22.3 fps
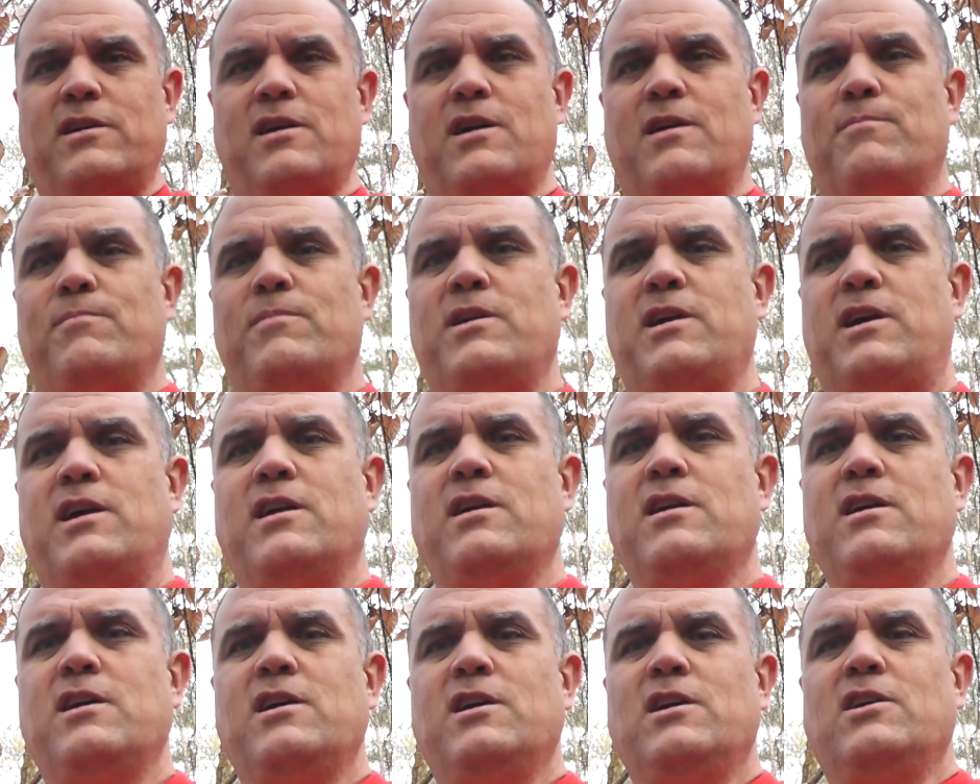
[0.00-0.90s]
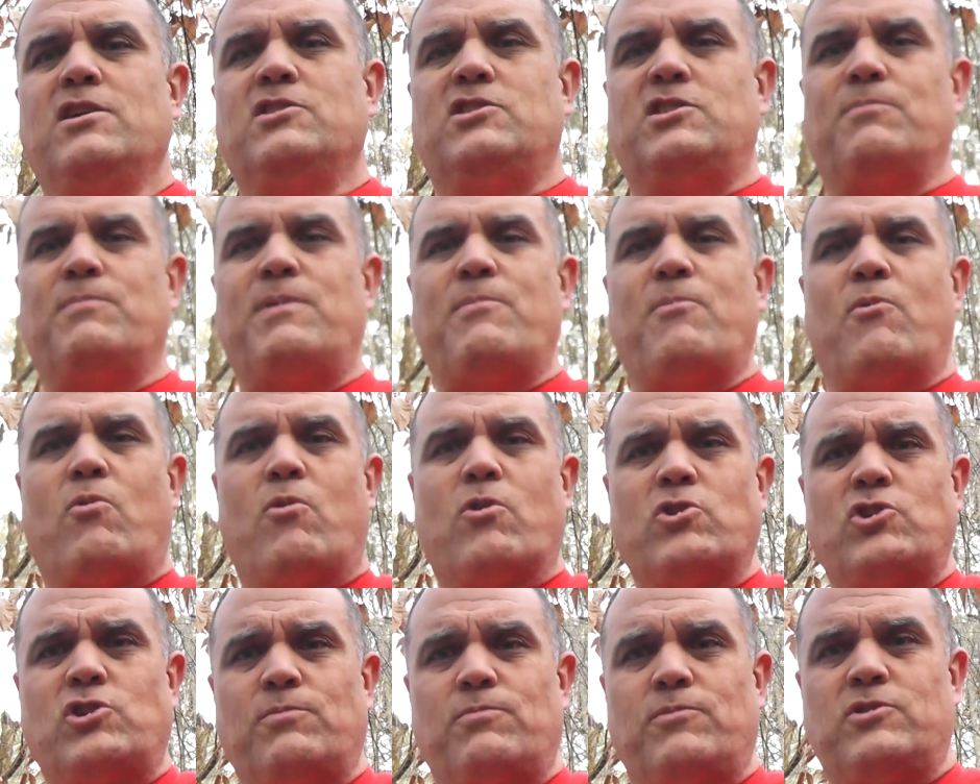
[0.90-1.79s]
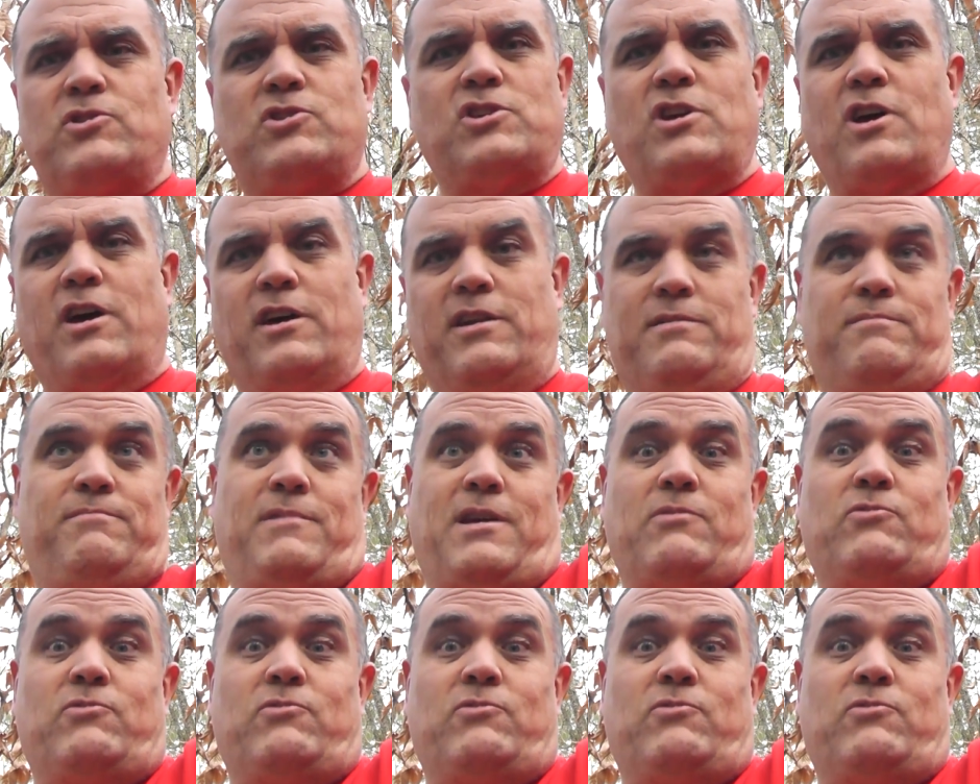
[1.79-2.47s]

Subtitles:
at me, some people worship the sun.